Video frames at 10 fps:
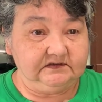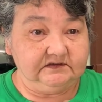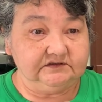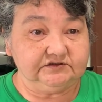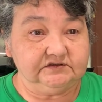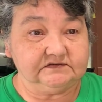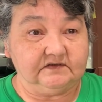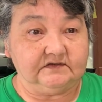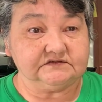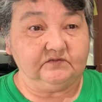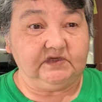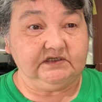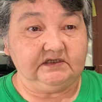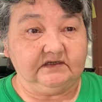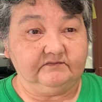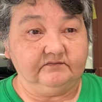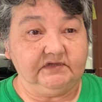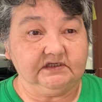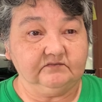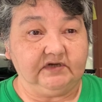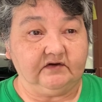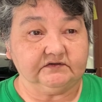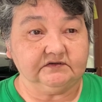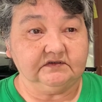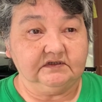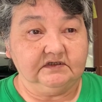And she used to also make baking powder